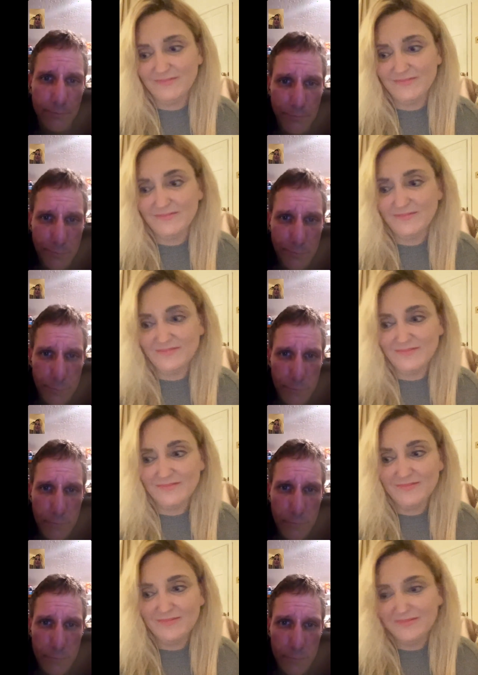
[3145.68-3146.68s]

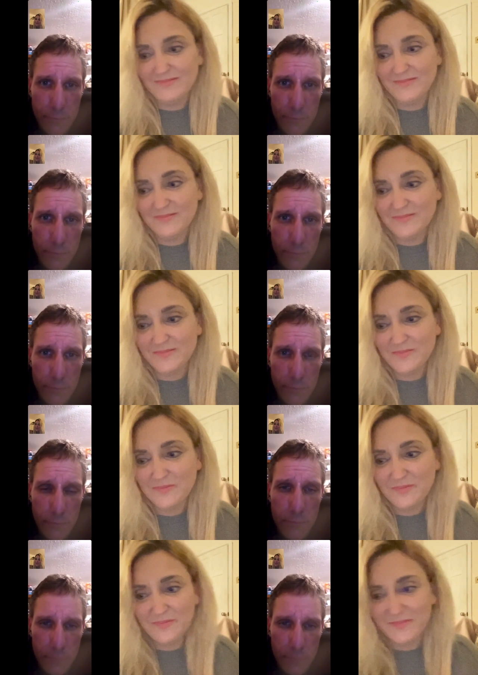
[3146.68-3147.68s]

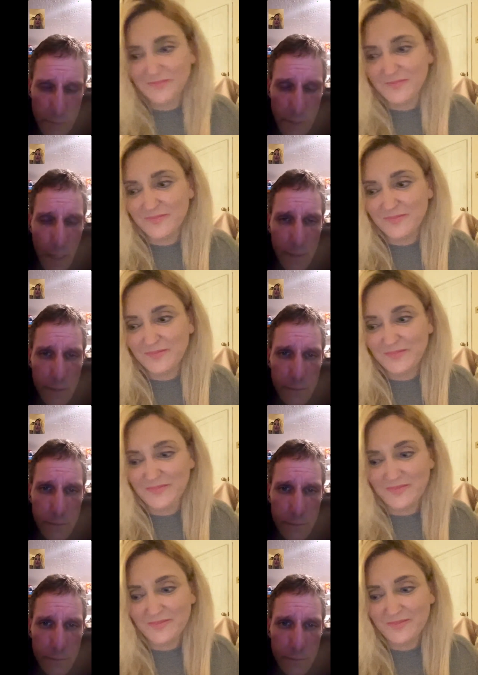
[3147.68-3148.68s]

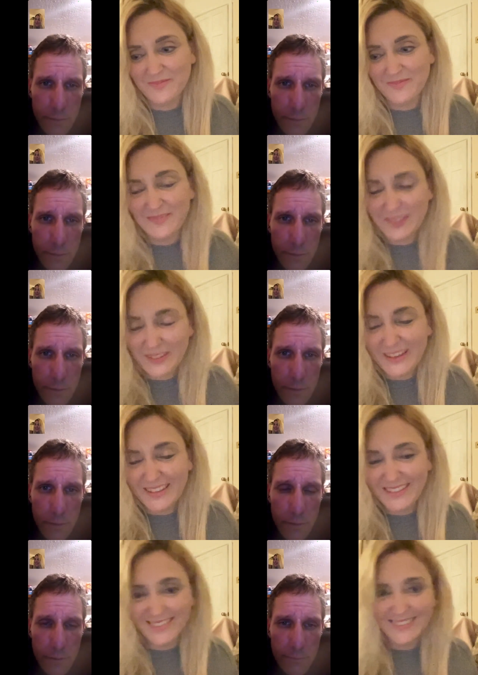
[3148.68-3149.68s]

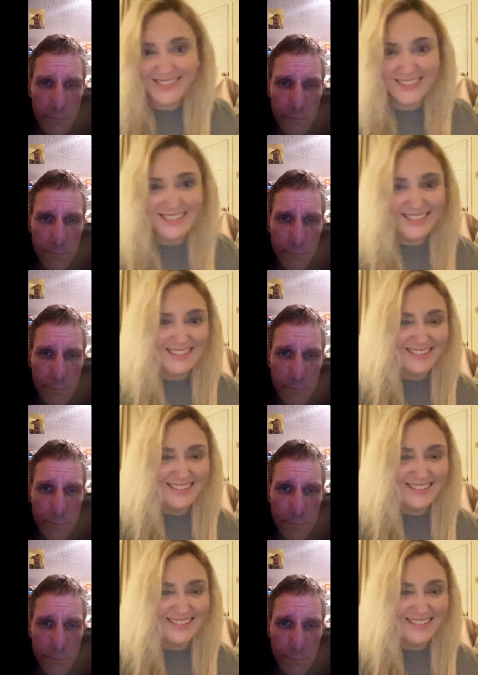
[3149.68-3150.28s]
(no one is talking)